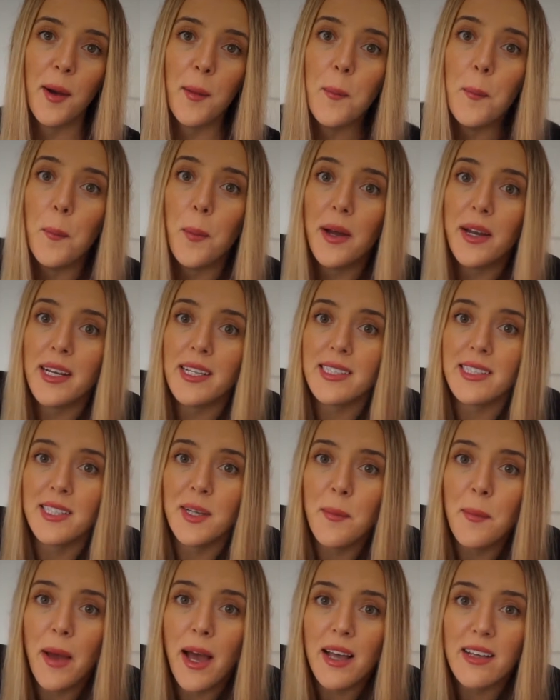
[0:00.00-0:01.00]
but it's the
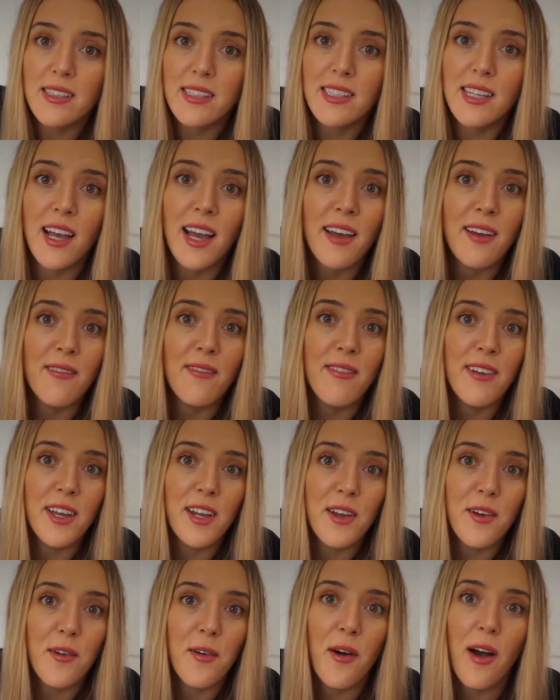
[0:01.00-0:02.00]
best
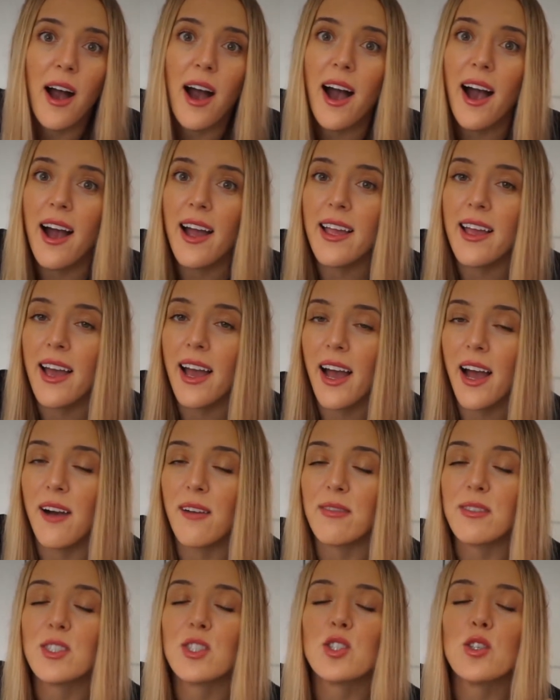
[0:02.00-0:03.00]
video I
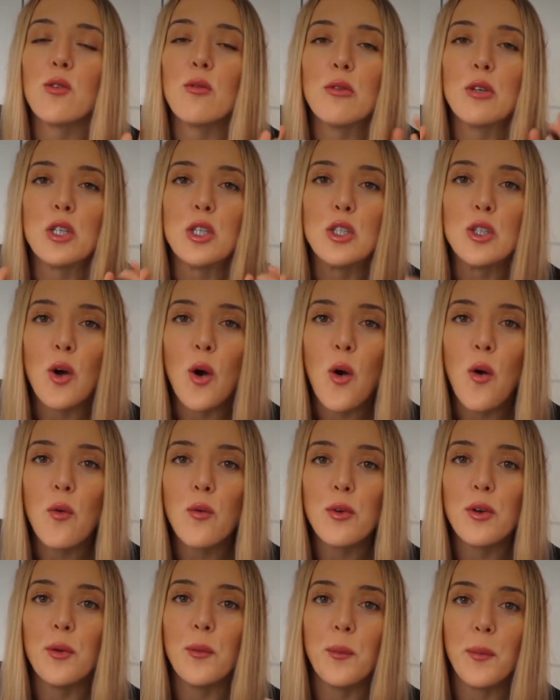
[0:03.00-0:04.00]
have, so
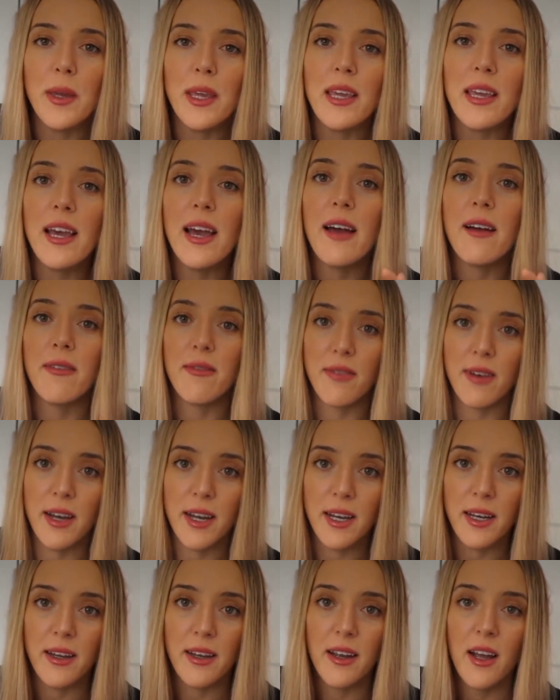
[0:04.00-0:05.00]
don't be
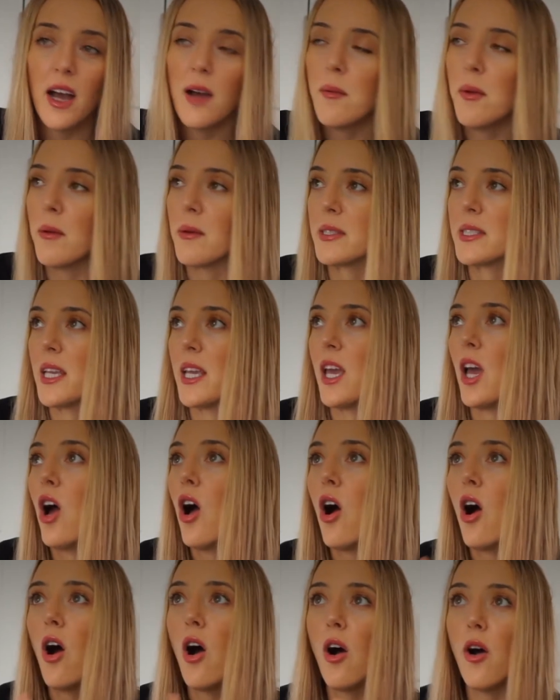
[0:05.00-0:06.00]
afraid. People say,
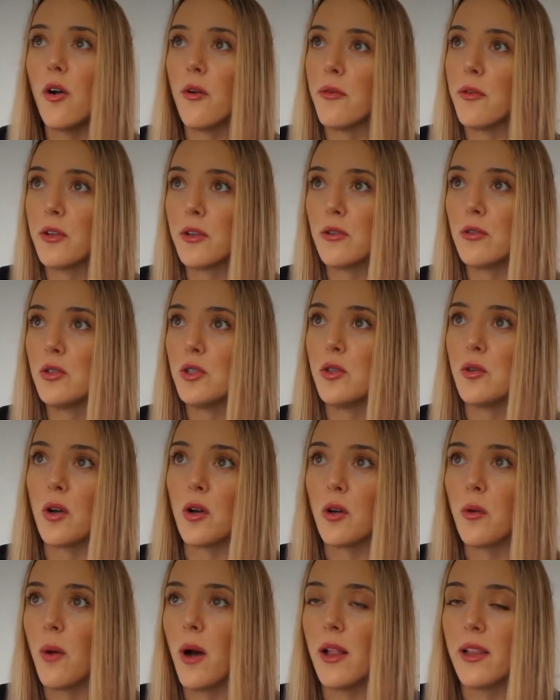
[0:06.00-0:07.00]
oh, if you don't do a
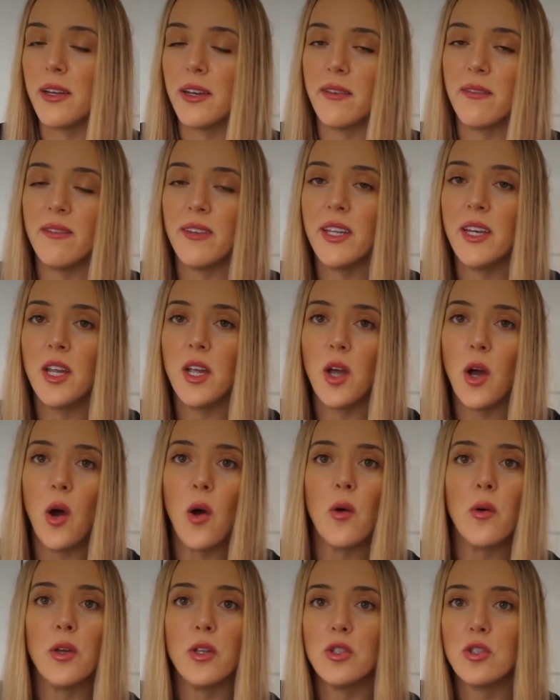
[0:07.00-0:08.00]
quality
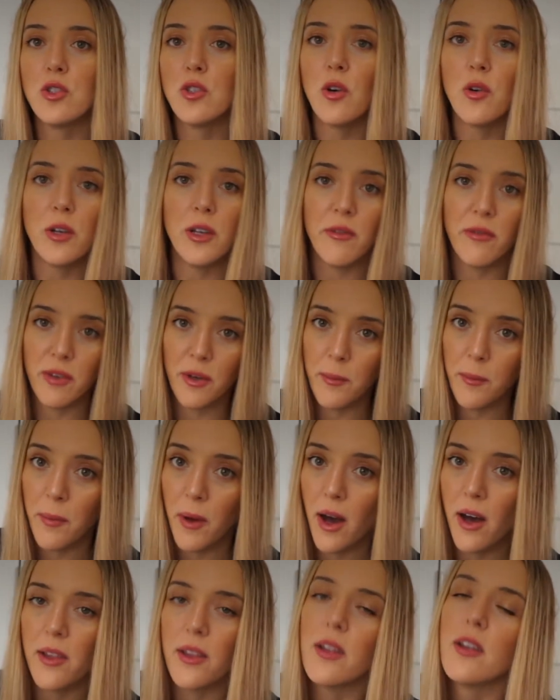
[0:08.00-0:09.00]
video, don't even
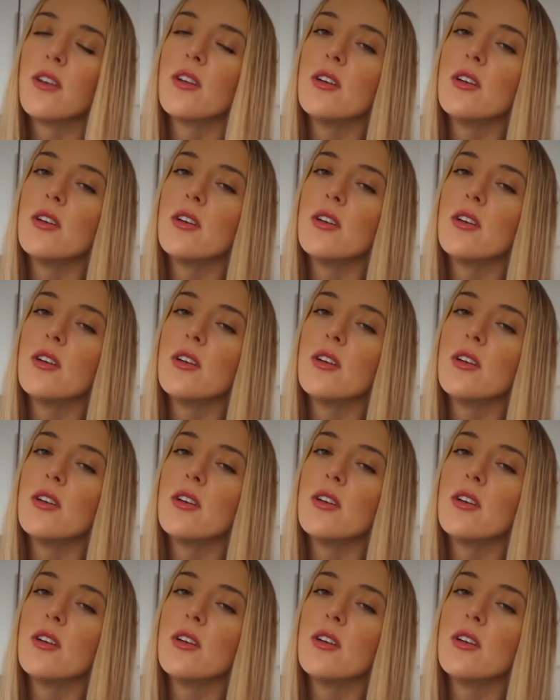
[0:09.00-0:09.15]
bother